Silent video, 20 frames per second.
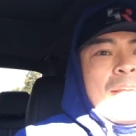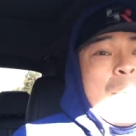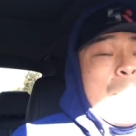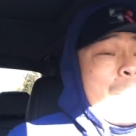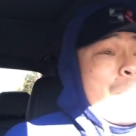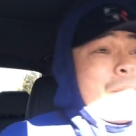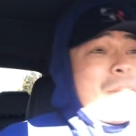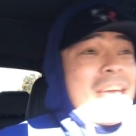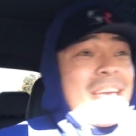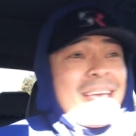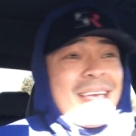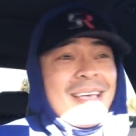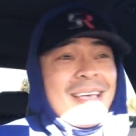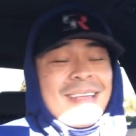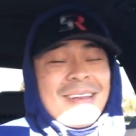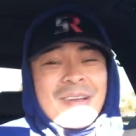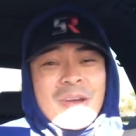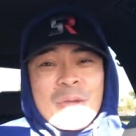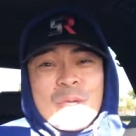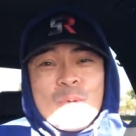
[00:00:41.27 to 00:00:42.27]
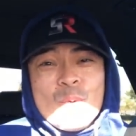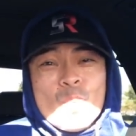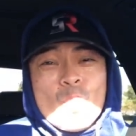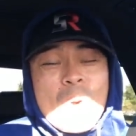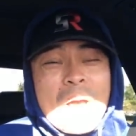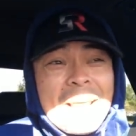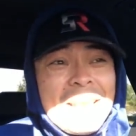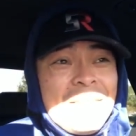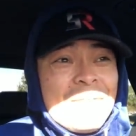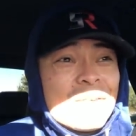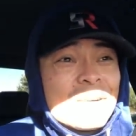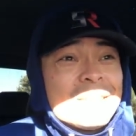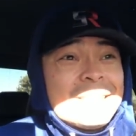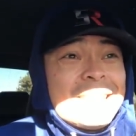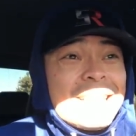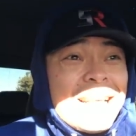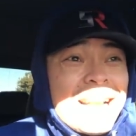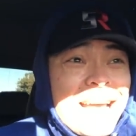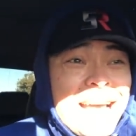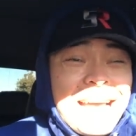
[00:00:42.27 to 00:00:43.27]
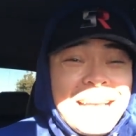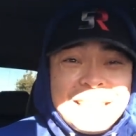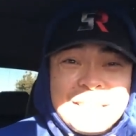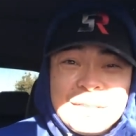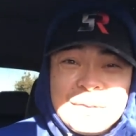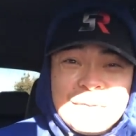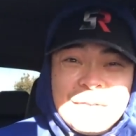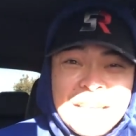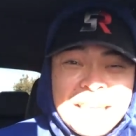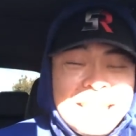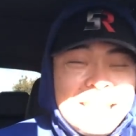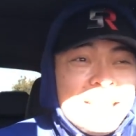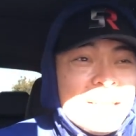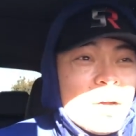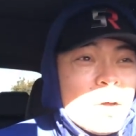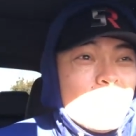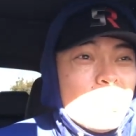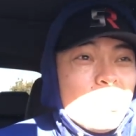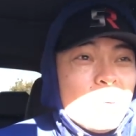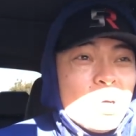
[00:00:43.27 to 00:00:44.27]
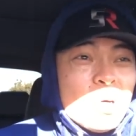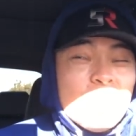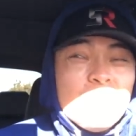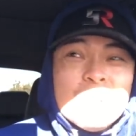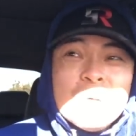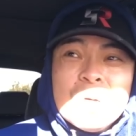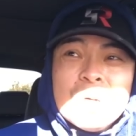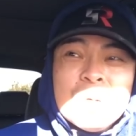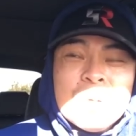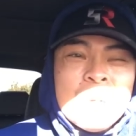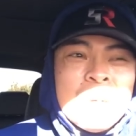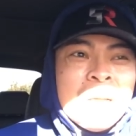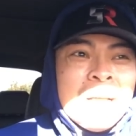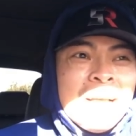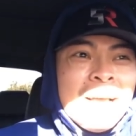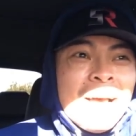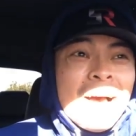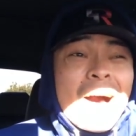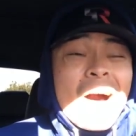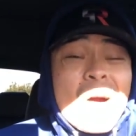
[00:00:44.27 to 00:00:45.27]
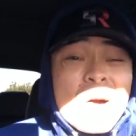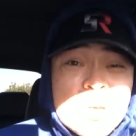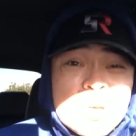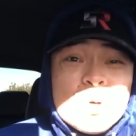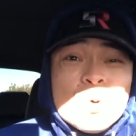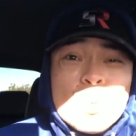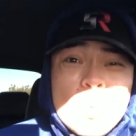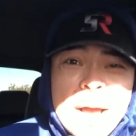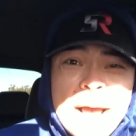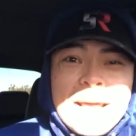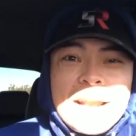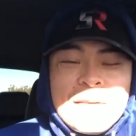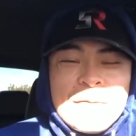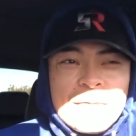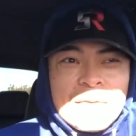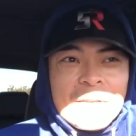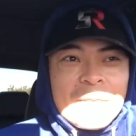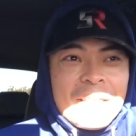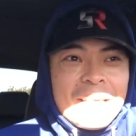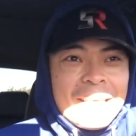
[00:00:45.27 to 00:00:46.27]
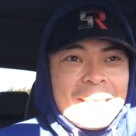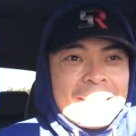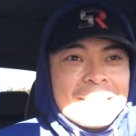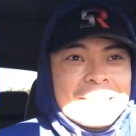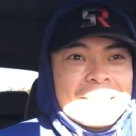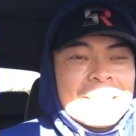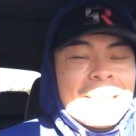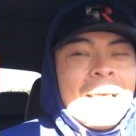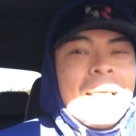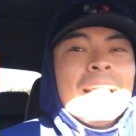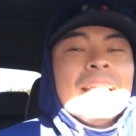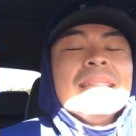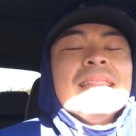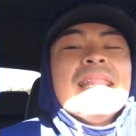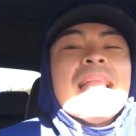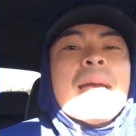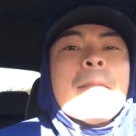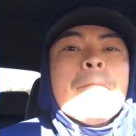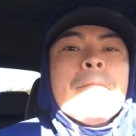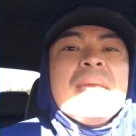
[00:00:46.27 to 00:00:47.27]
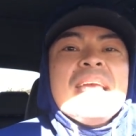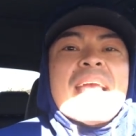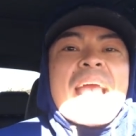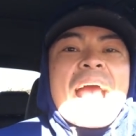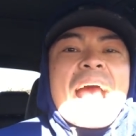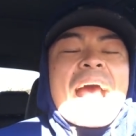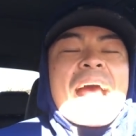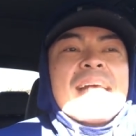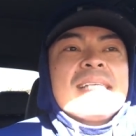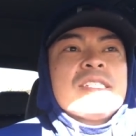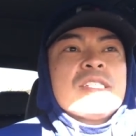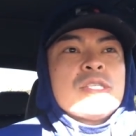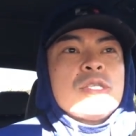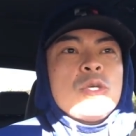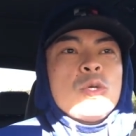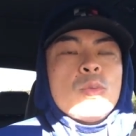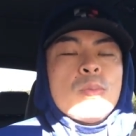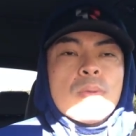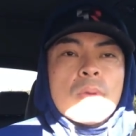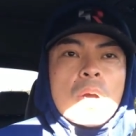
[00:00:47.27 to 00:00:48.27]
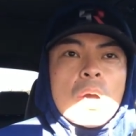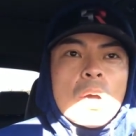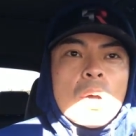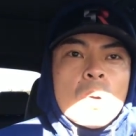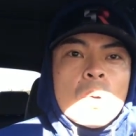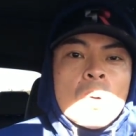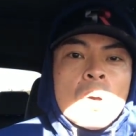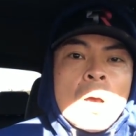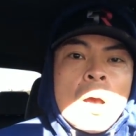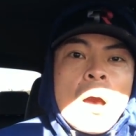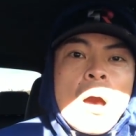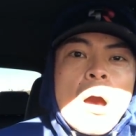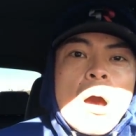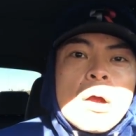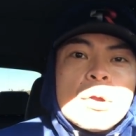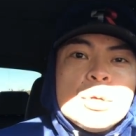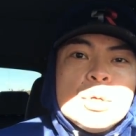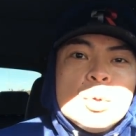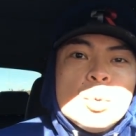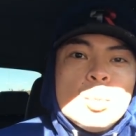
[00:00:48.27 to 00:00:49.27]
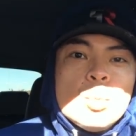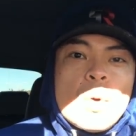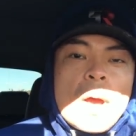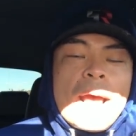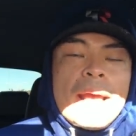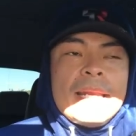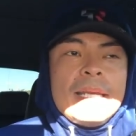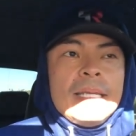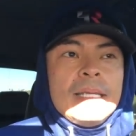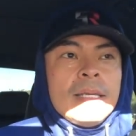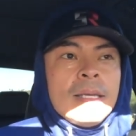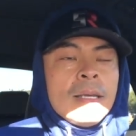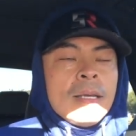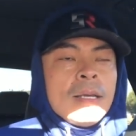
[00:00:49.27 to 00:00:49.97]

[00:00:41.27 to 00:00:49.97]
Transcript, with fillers: Man, are you ready for today's video, boo-boo? Are you ready for this? Let me ask you, bro, are you ready?